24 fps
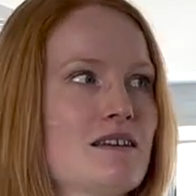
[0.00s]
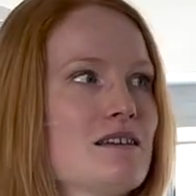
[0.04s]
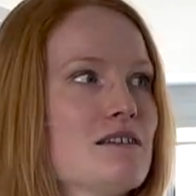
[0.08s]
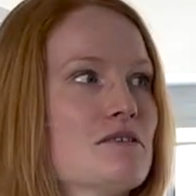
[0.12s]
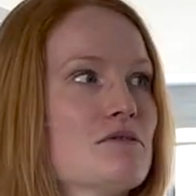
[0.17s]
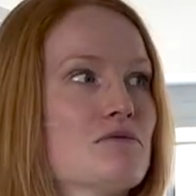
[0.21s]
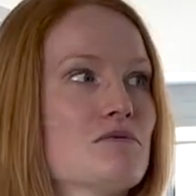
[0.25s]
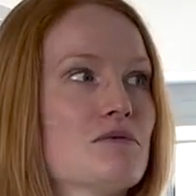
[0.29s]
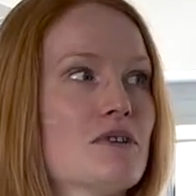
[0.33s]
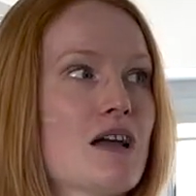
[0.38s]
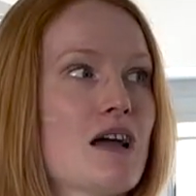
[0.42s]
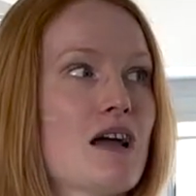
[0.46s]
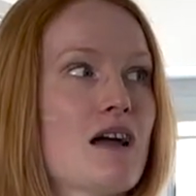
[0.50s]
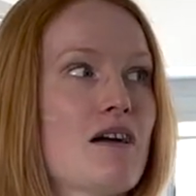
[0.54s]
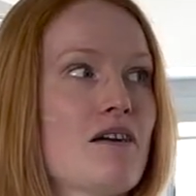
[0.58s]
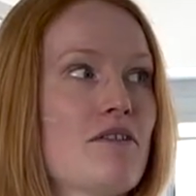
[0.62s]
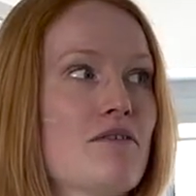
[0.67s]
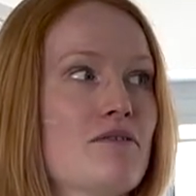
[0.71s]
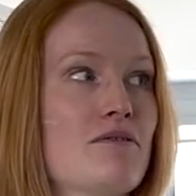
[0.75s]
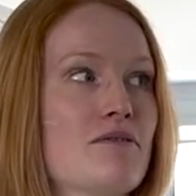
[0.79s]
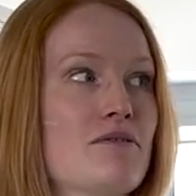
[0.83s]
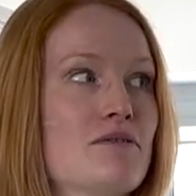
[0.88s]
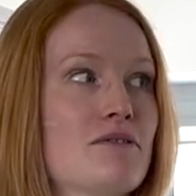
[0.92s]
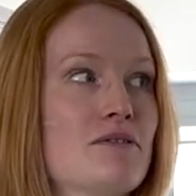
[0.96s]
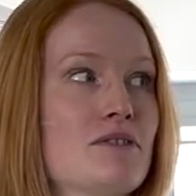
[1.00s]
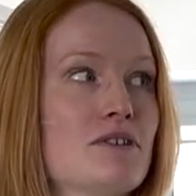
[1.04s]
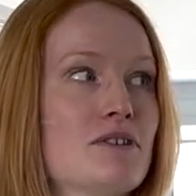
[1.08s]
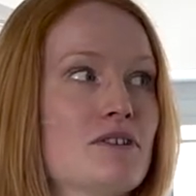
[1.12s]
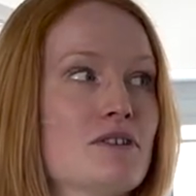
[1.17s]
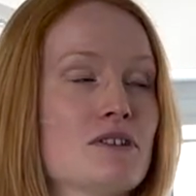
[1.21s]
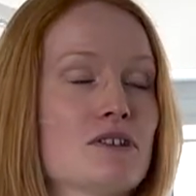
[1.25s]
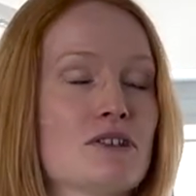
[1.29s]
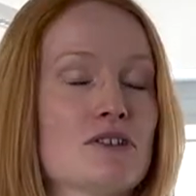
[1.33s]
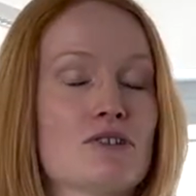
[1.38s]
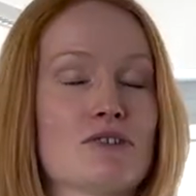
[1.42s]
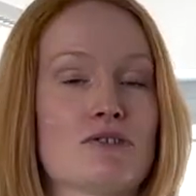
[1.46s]
We have
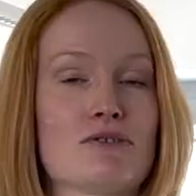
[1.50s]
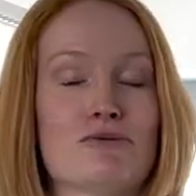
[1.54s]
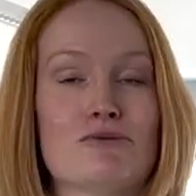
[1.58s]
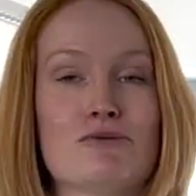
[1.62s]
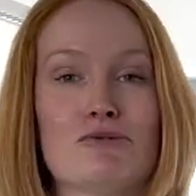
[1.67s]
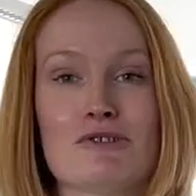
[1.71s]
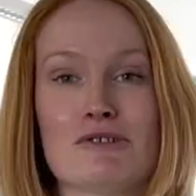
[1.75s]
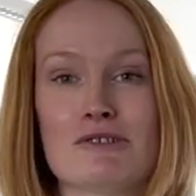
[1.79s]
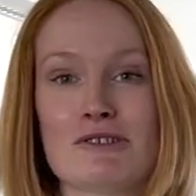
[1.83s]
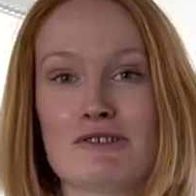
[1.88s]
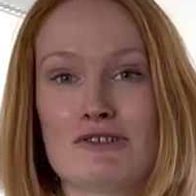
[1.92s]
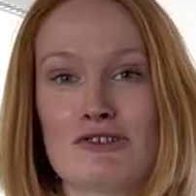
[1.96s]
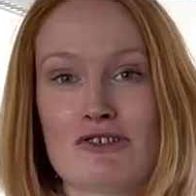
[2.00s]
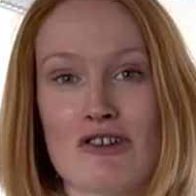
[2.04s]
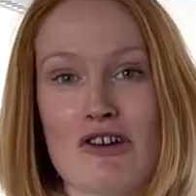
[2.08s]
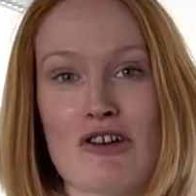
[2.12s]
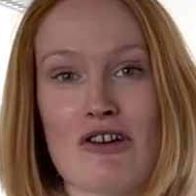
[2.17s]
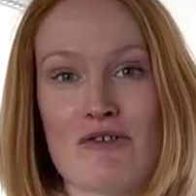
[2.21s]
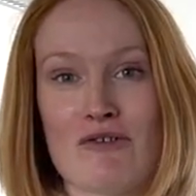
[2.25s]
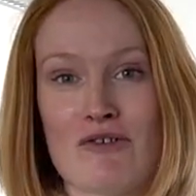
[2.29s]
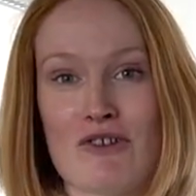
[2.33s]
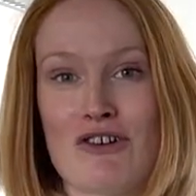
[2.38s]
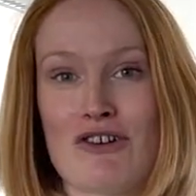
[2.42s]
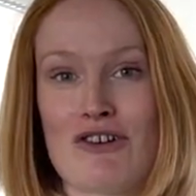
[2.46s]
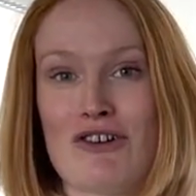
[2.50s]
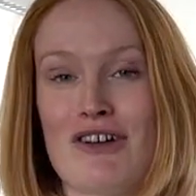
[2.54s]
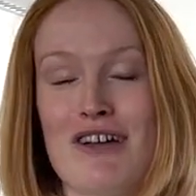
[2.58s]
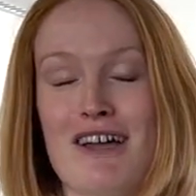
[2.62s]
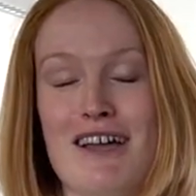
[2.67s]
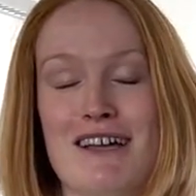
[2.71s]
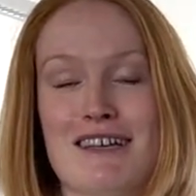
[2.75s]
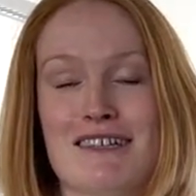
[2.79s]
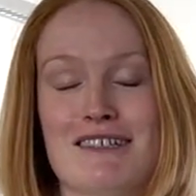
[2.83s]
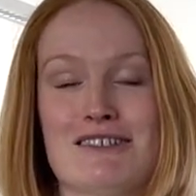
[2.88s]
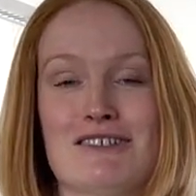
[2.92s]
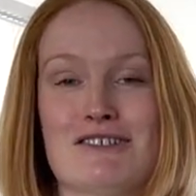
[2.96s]
a Google server
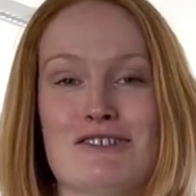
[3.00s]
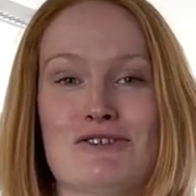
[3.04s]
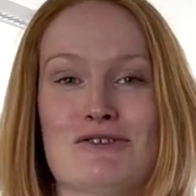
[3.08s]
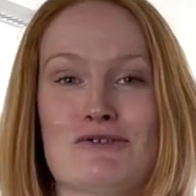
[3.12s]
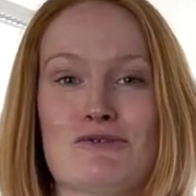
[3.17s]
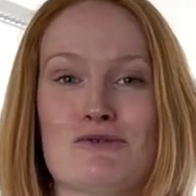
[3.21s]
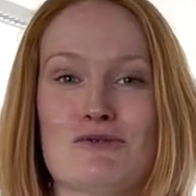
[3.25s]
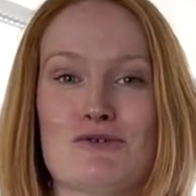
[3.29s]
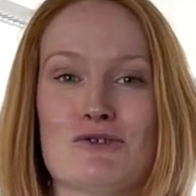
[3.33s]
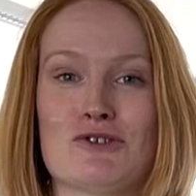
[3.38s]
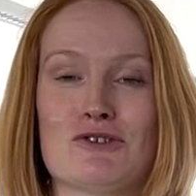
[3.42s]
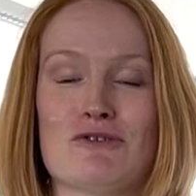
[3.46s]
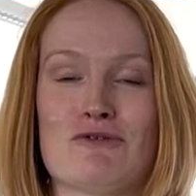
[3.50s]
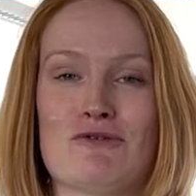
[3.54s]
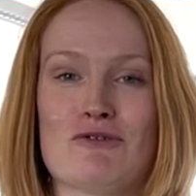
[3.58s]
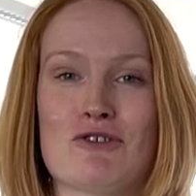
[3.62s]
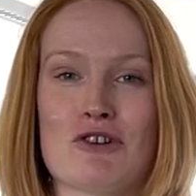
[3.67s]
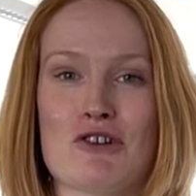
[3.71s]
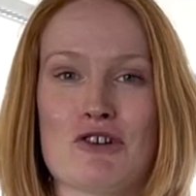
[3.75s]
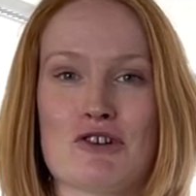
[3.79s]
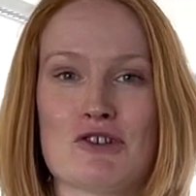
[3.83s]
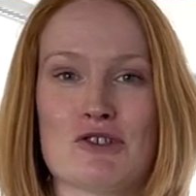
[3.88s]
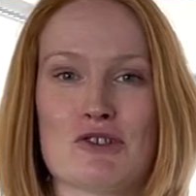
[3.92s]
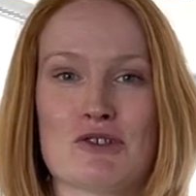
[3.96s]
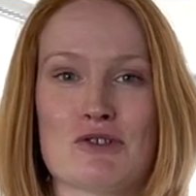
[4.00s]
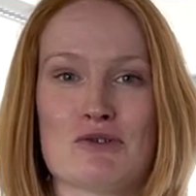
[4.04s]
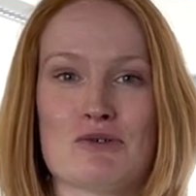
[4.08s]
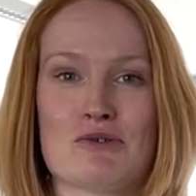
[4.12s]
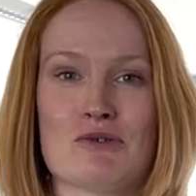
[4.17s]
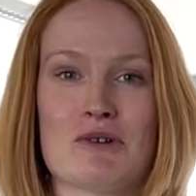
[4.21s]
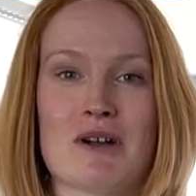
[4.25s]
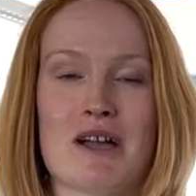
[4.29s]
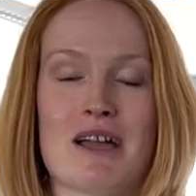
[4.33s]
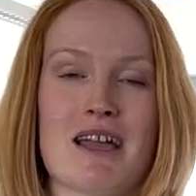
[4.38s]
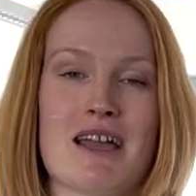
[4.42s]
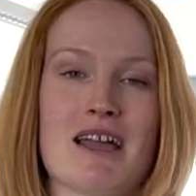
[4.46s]
as a solution for us,
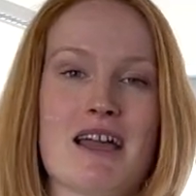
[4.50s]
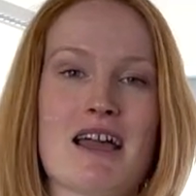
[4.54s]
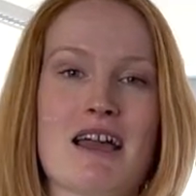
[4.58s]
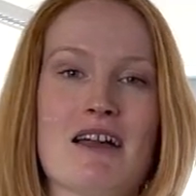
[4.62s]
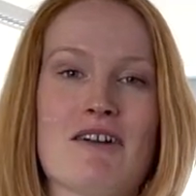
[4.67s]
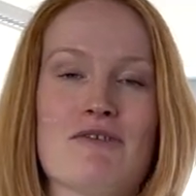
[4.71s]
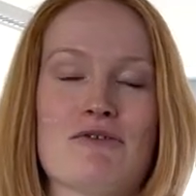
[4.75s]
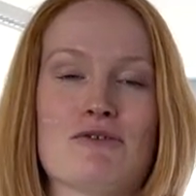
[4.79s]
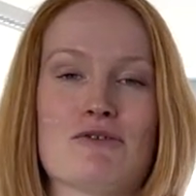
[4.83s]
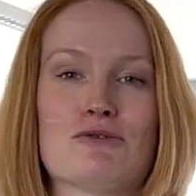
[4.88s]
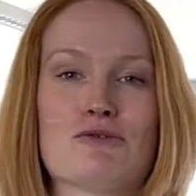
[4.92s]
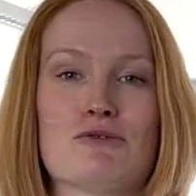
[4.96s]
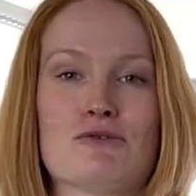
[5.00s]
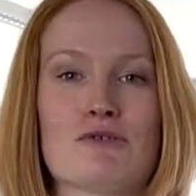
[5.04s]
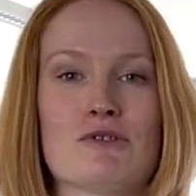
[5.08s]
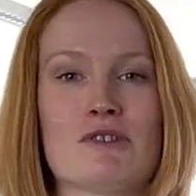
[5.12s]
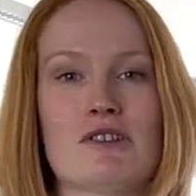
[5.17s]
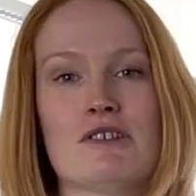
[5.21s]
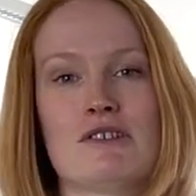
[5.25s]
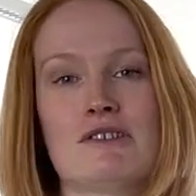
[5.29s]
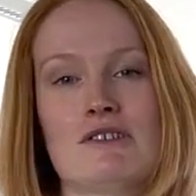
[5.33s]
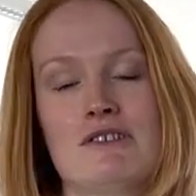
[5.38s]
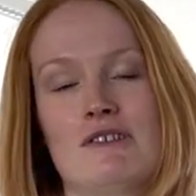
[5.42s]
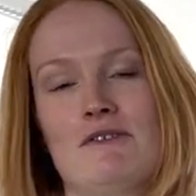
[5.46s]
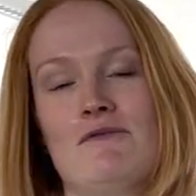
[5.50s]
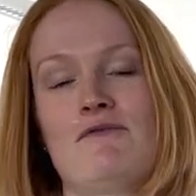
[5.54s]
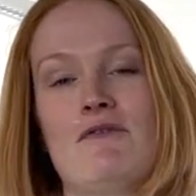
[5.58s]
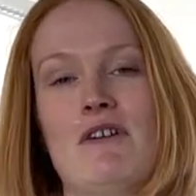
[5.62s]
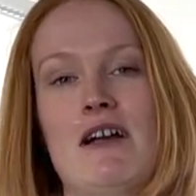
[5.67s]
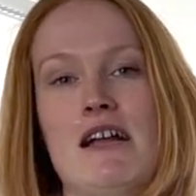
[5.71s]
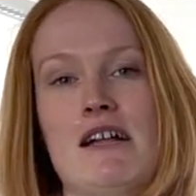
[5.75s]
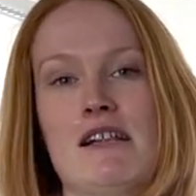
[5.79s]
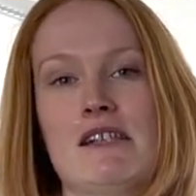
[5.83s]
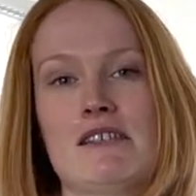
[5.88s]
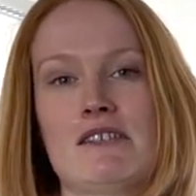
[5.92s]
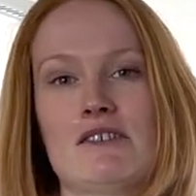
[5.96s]
so I have all the
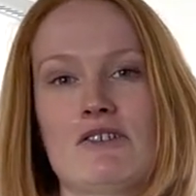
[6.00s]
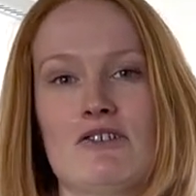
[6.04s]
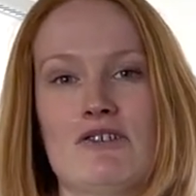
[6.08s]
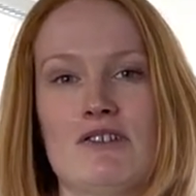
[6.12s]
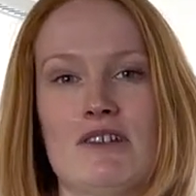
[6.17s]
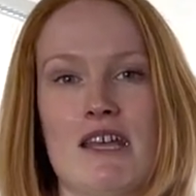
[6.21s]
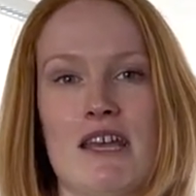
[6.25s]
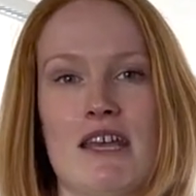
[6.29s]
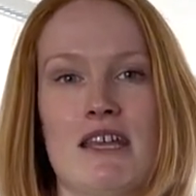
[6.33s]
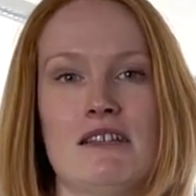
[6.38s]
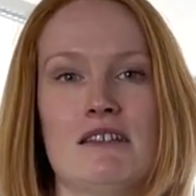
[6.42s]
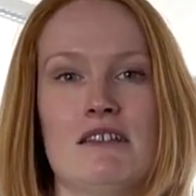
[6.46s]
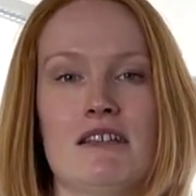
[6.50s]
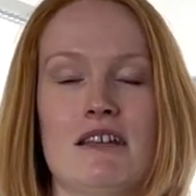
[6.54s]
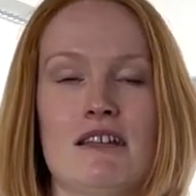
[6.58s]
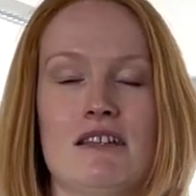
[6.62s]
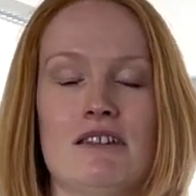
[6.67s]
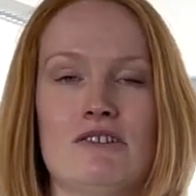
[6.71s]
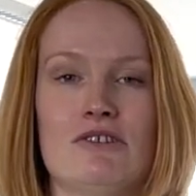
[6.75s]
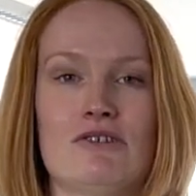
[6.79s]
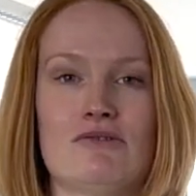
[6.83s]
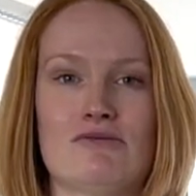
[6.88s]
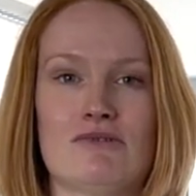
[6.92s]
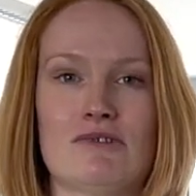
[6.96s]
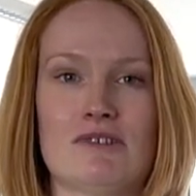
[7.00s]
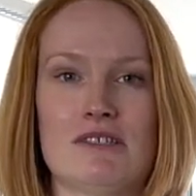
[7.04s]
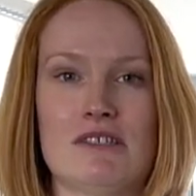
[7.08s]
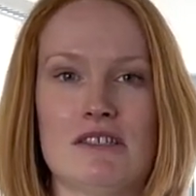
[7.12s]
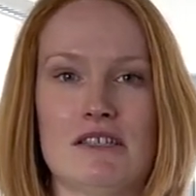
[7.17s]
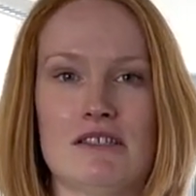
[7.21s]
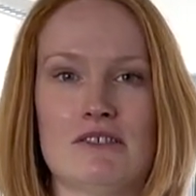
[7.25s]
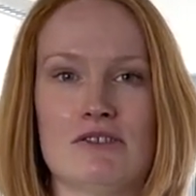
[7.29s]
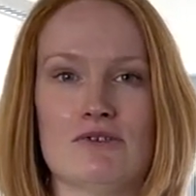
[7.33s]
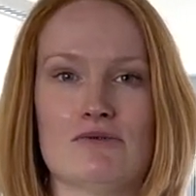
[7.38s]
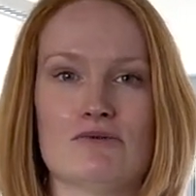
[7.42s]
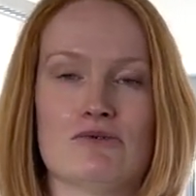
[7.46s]
files on hand and don't
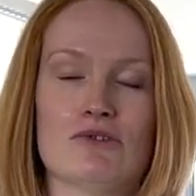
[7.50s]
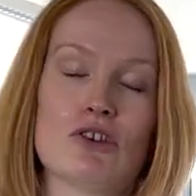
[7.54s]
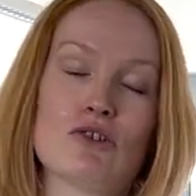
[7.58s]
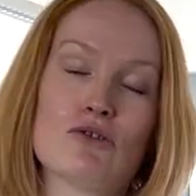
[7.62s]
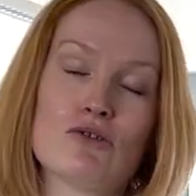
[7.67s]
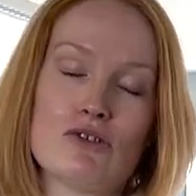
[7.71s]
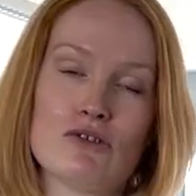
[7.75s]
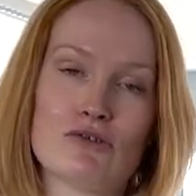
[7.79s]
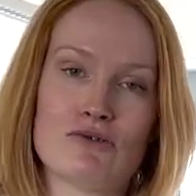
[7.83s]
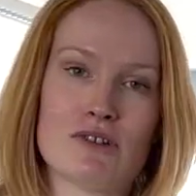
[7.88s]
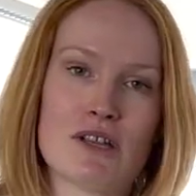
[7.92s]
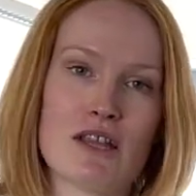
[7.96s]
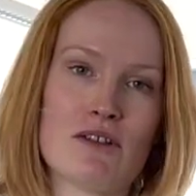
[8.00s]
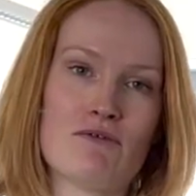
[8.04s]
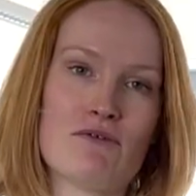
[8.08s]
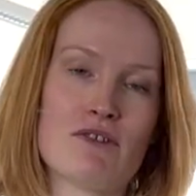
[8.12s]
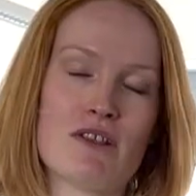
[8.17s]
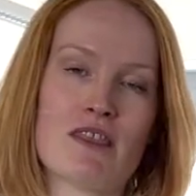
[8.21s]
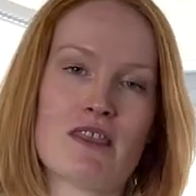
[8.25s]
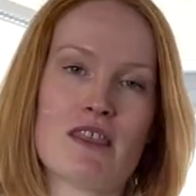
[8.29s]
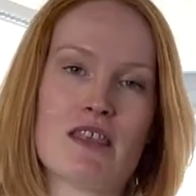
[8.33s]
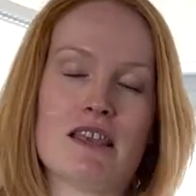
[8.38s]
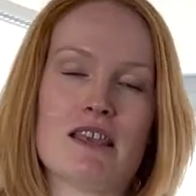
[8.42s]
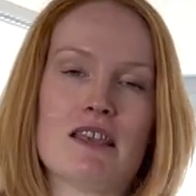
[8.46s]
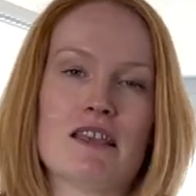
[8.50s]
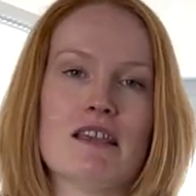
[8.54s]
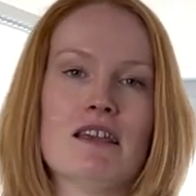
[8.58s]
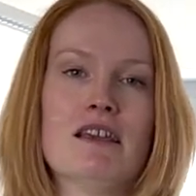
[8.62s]
need to download everything.